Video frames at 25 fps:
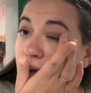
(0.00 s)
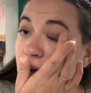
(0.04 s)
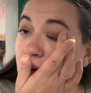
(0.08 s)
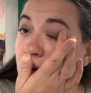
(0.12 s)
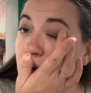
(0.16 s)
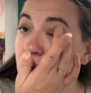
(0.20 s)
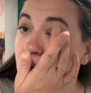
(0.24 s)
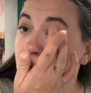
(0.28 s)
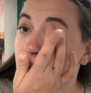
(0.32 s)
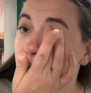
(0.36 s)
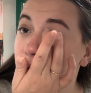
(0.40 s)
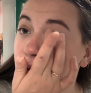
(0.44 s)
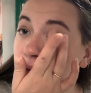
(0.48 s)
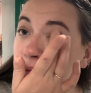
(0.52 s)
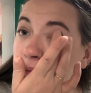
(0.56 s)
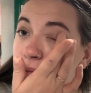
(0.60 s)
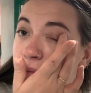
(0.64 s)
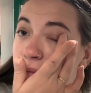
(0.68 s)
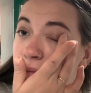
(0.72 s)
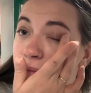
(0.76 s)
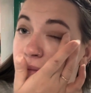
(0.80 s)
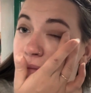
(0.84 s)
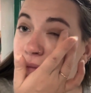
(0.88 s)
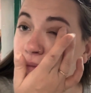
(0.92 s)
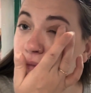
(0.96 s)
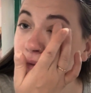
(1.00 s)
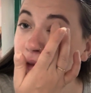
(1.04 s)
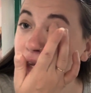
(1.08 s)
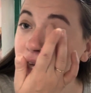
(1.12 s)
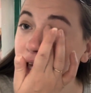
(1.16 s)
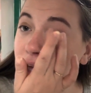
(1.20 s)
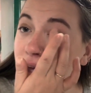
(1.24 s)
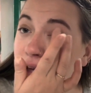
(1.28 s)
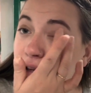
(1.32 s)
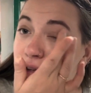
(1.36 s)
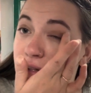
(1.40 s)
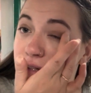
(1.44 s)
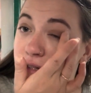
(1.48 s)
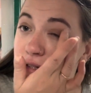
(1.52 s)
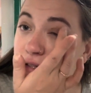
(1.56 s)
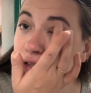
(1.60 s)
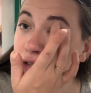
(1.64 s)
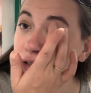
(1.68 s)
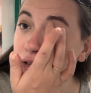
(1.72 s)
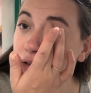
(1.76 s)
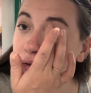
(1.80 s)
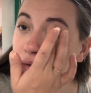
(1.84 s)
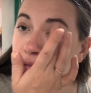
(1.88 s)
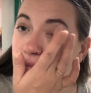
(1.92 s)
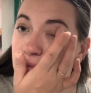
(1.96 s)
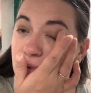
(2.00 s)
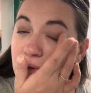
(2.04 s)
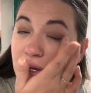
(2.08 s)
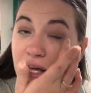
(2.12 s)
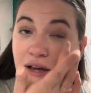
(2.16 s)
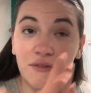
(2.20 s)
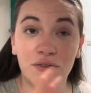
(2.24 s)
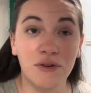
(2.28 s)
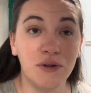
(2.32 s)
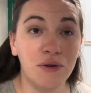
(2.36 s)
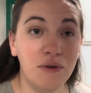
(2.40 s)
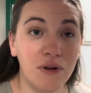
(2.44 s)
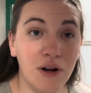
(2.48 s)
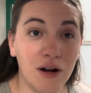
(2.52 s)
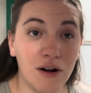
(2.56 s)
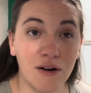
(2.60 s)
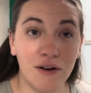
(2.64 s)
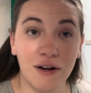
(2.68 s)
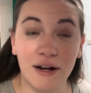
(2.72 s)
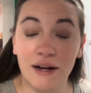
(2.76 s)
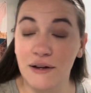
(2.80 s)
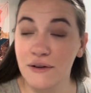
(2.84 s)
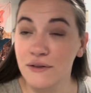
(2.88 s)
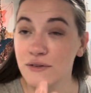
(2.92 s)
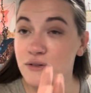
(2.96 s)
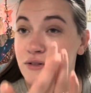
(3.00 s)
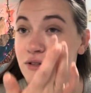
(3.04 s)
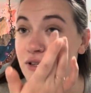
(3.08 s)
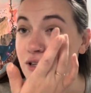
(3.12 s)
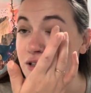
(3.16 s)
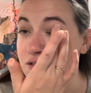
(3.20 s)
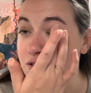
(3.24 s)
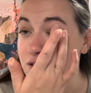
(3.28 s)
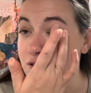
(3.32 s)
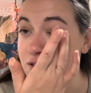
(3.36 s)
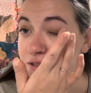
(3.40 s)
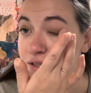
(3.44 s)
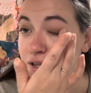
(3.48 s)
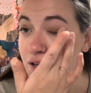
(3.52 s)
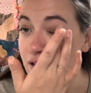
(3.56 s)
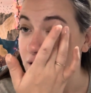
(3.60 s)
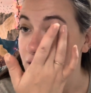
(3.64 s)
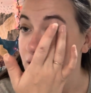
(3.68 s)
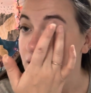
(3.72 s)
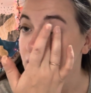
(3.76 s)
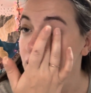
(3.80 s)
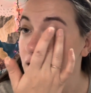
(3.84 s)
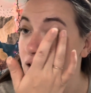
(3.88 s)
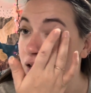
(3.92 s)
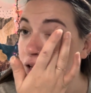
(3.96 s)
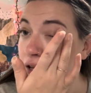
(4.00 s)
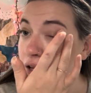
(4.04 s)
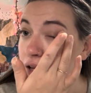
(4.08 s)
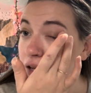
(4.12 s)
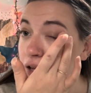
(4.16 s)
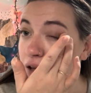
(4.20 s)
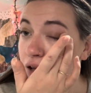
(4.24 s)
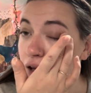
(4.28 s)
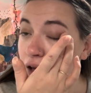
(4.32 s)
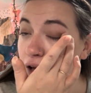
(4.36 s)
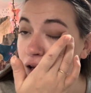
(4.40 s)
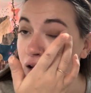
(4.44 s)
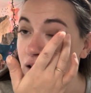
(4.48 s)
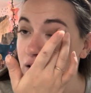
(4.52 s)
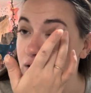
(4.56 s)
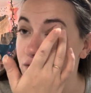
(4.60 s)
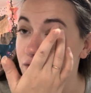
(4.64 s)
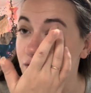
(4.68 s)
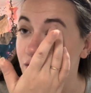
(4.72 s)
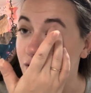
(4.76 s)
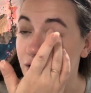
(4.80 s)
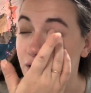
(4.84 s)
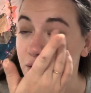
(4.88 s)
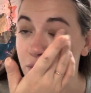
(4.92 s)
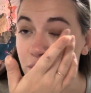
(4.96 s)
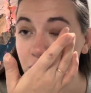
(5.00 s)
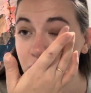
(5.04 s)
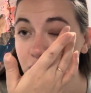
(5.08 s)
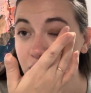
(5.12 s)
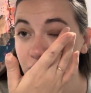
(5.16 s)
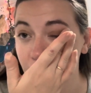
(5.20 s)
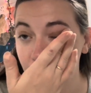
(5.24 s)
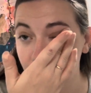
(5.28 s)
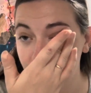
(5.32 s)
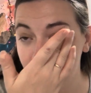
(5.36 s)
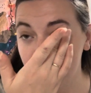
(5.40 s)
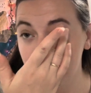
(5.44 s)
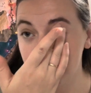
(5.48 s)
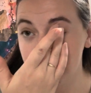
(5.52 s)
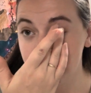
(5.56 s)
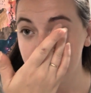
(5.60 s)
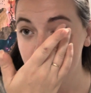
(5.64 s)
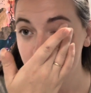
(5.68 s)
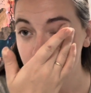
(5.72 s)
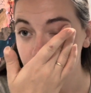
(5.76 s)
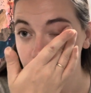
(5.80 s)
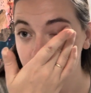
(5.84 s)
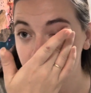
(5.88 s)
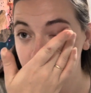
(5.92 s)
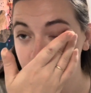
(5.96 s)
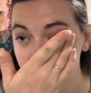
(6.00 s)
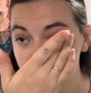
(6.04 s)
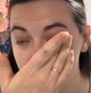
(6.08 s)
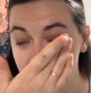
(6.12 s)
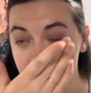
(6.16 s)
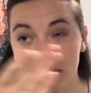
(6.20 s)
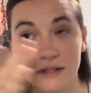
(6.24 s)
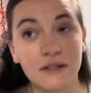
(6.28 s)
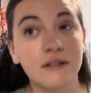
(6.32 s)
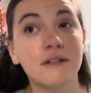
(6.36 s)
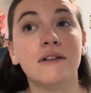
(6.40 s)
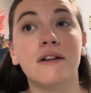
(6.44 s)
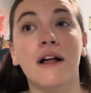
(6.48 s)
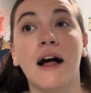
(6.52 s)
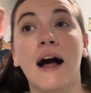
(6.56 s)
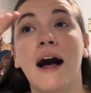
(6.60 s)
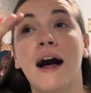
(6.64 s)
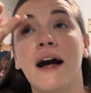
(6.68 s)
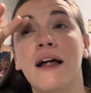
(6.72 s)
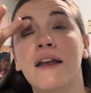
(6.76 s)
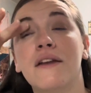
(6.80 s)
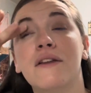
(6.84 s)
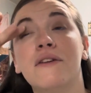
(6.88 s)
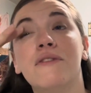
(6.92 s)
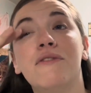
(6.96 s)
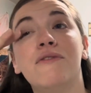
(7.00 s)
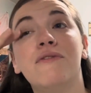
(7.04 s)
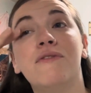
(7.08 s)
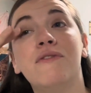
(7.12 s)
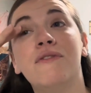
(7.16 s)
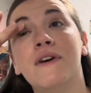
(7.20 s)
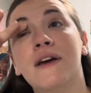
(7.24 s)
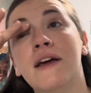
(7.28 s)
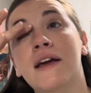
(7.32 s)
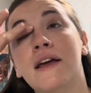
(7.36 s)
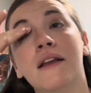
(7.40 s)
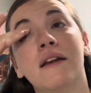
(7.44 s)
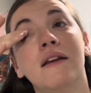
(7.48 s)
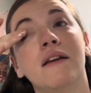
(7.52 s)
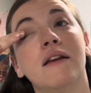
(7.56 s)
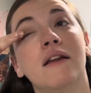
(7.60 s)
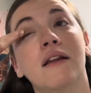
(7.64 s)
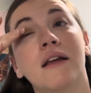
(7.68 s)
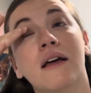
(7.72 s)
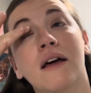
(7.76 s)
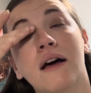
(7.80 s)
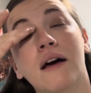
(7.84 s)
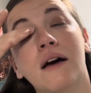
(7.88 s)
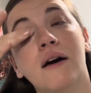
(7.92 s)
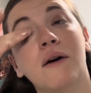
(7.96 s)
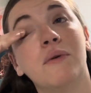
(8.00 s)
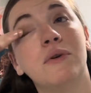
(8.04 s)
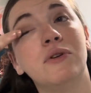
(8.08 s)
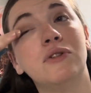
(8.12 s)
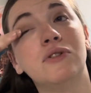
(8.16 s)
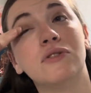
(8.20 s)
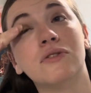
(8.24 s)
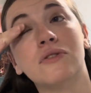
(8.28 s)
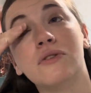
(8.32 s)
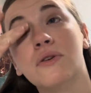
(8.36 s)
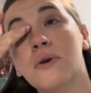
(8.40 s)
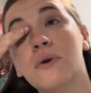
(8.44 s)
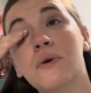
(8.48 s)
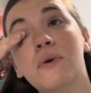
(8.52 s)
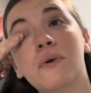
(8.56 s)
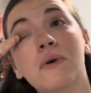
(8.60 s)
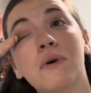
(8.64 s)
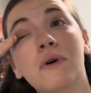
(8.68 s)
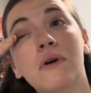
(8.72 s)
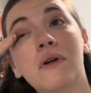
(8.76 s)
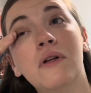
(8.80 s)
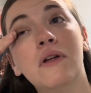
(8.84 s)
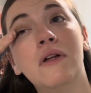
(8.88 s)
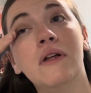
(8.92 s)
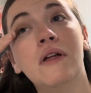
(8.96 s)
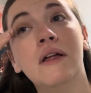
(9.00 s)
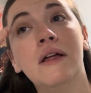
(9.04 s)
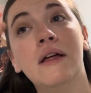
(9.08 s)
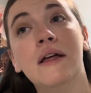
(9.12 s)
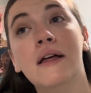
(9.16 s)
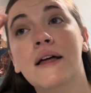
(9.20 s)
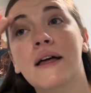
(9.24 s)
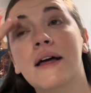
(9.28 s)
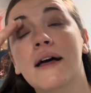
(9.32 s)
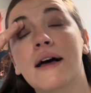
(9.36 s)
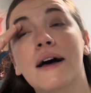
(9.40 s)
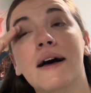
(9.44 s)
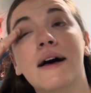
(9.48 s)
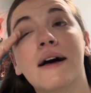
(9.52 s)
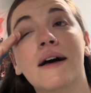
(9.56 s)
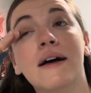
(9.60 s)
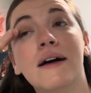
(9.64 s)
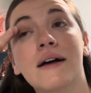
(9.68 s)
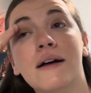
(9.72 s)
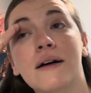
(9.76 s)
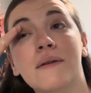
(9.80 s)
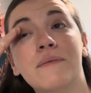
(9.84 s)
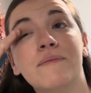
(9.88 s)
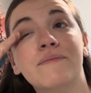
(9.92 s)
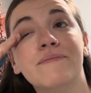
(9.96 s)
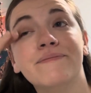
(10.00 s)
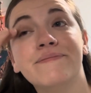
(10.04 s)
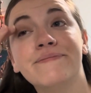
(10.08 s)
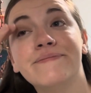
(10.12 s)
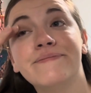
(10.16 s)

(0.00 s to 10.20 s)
Um, yeah, so we have a new car now, so that's exciting. Uh, it's very reliable, a little Honda Fit, uh, which is cool. Um,